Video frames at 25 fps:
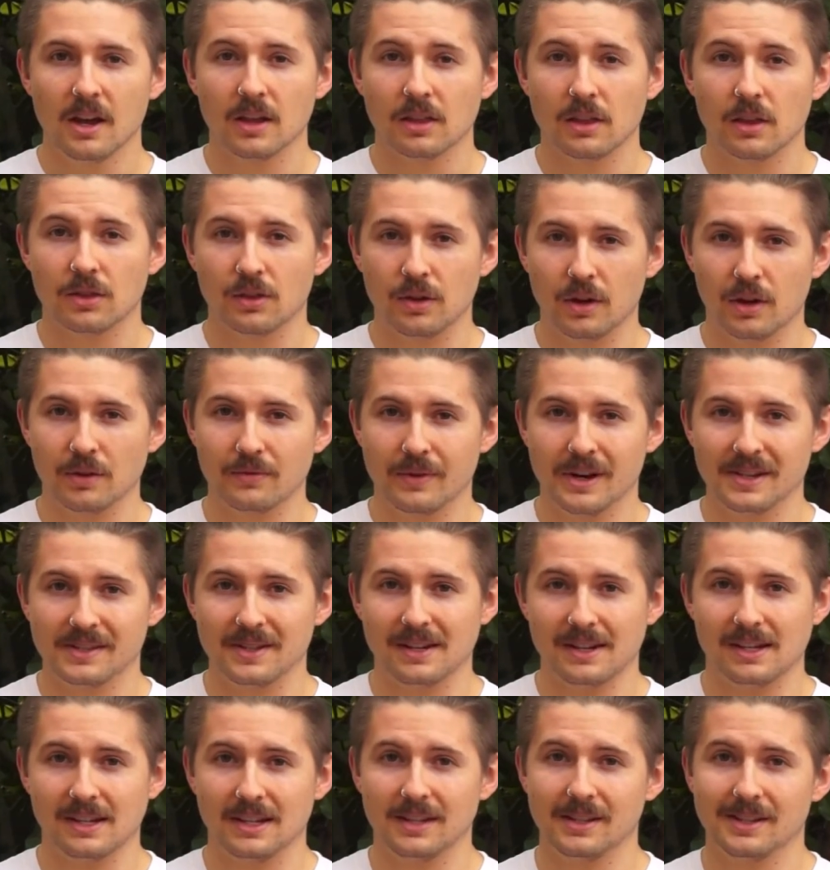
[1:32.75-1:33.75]
The third
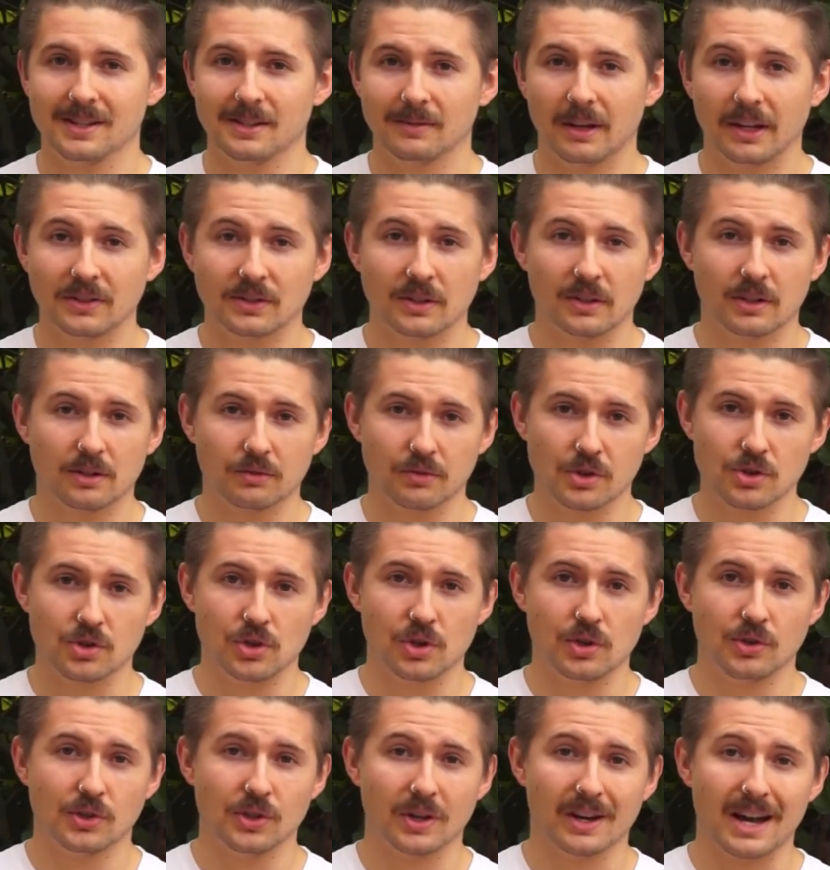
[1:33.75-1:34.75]
reason is it's going to
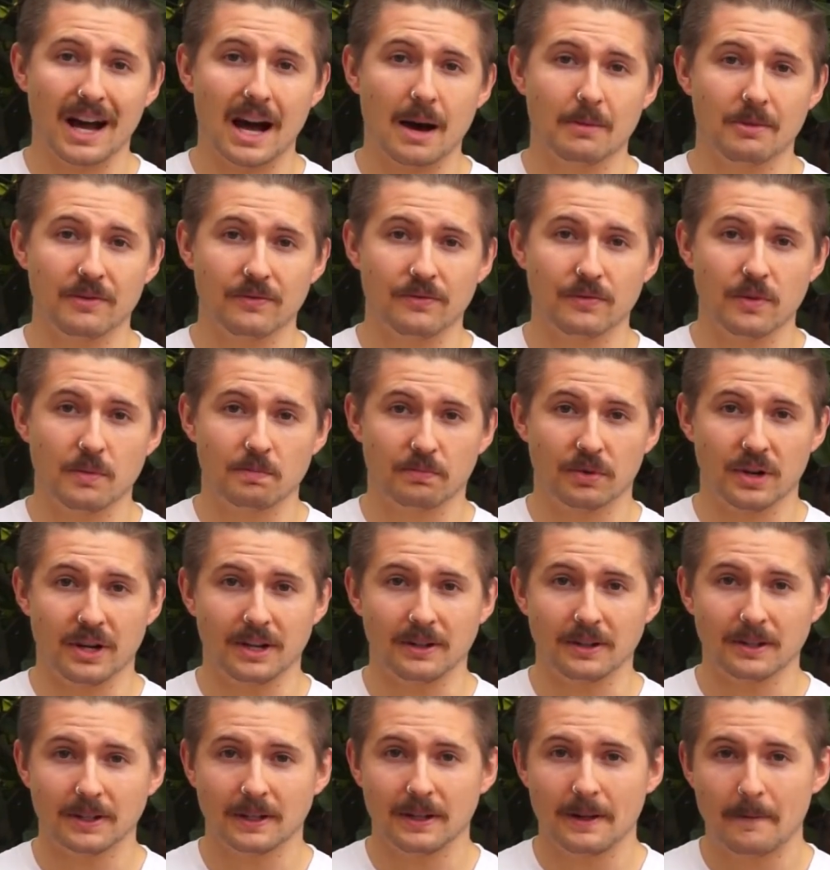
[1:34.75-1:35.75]
reduce your carbon
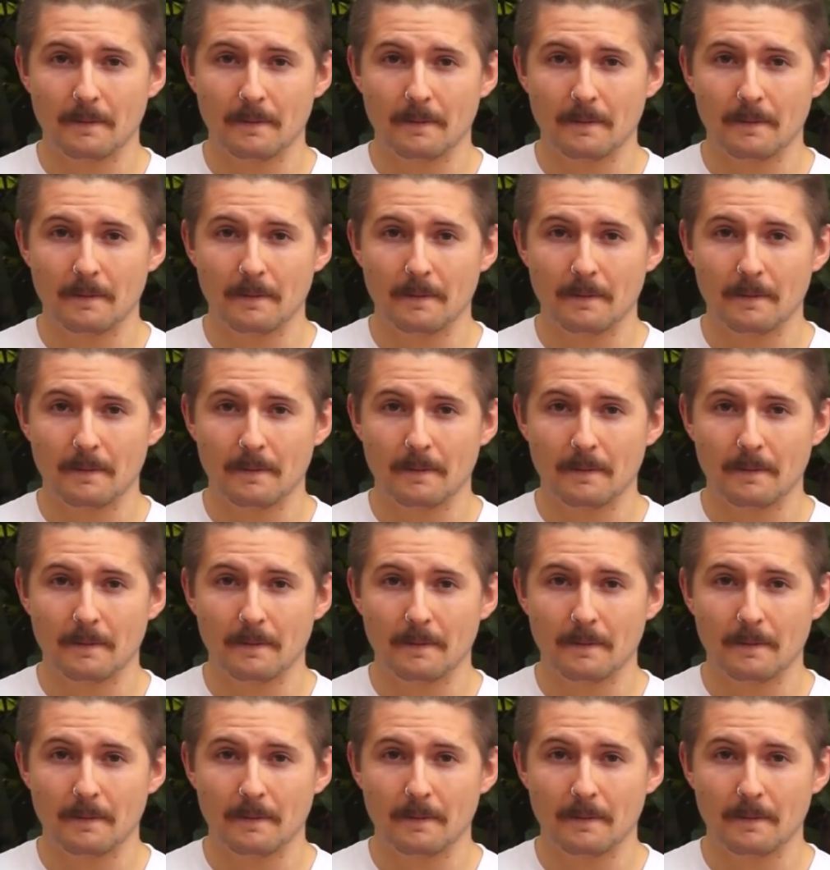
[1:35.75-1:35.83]
footprint.